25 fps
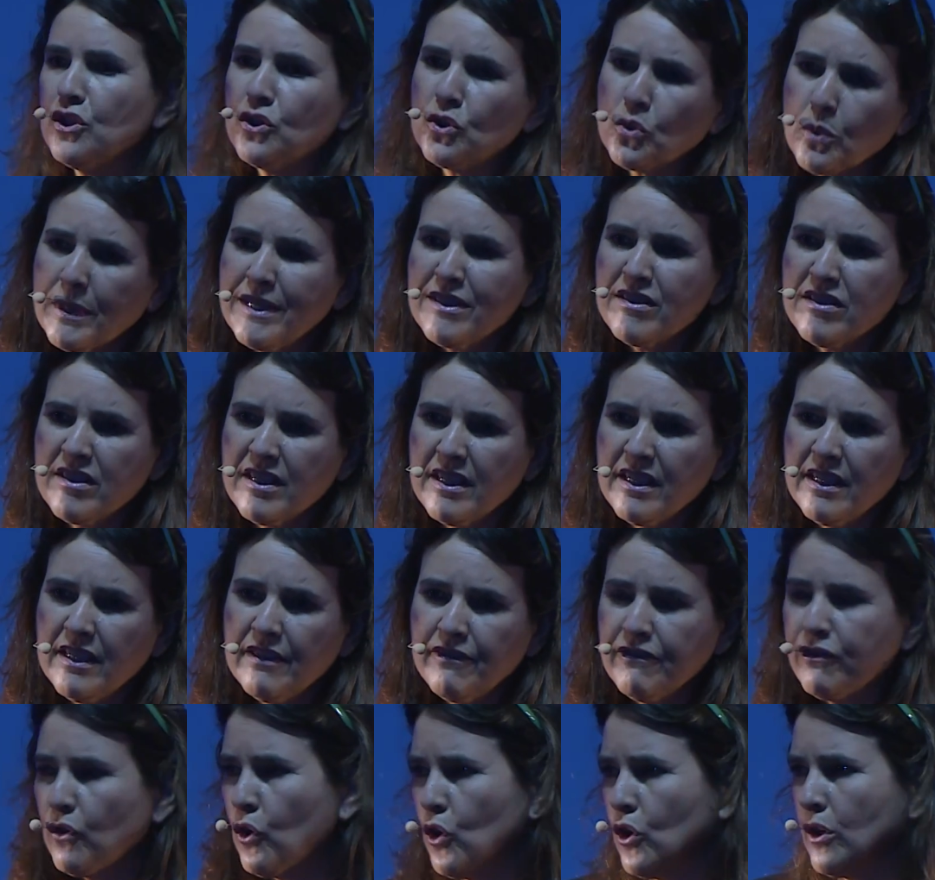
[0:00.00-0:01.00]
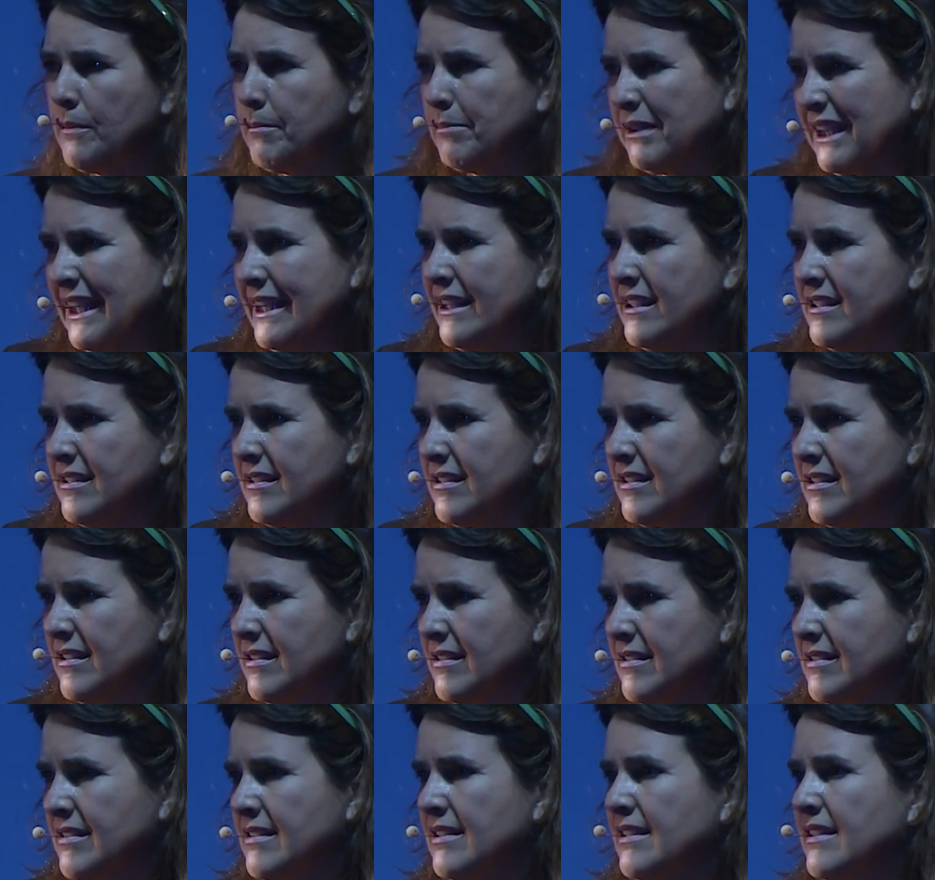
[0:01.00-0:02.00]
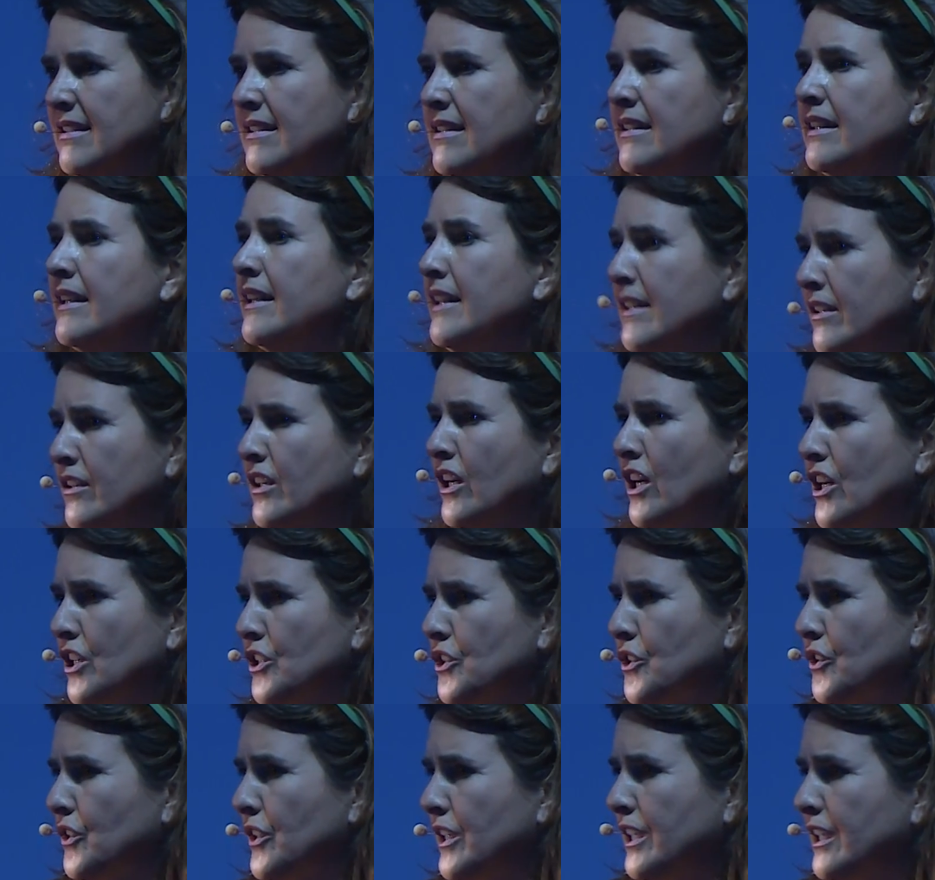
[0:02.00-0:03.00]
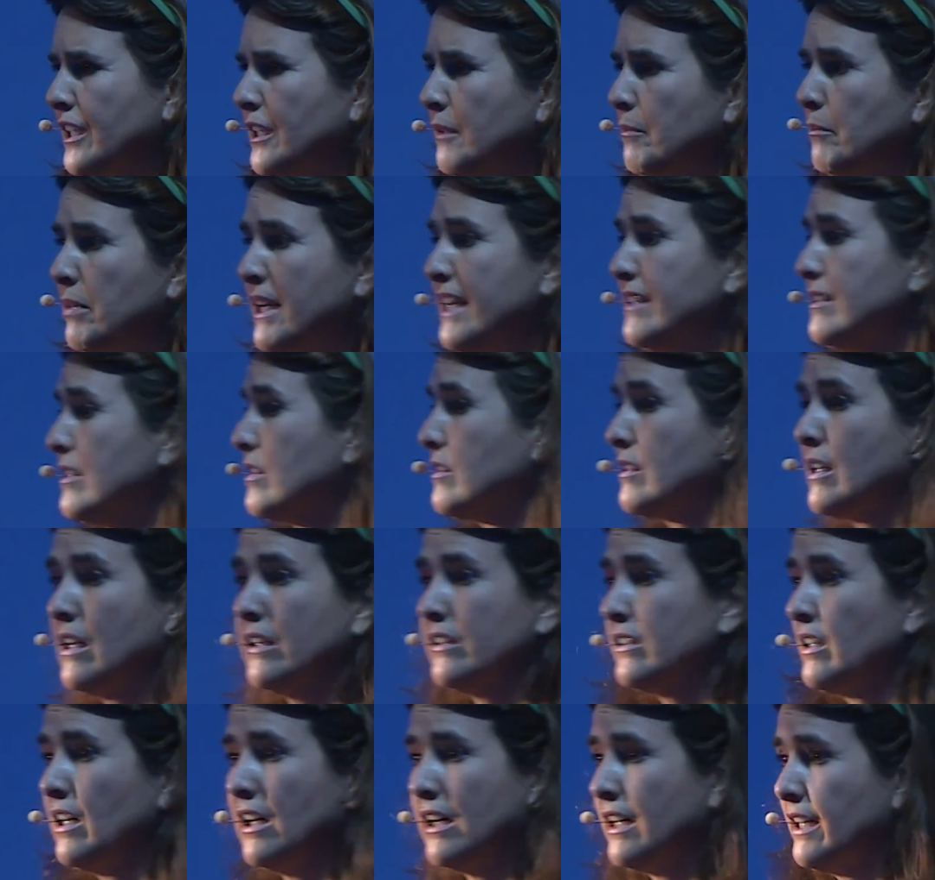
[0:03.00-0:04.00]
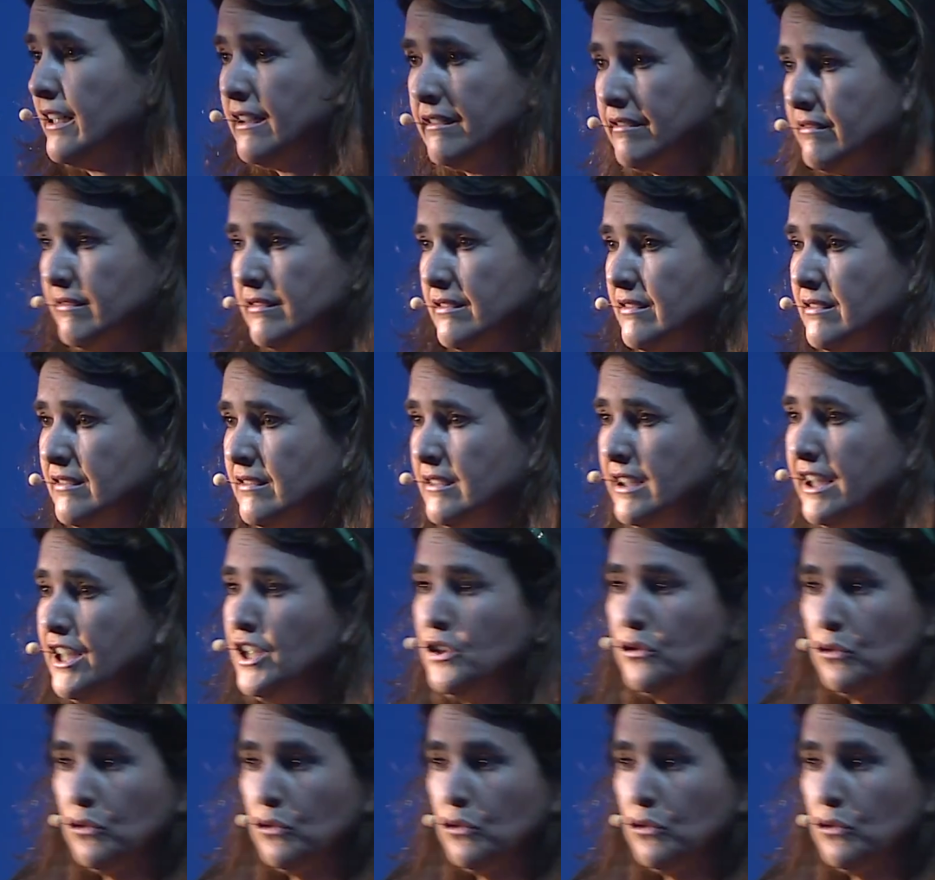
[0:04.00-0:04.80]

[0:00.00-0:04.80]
24 places in the country, places that are in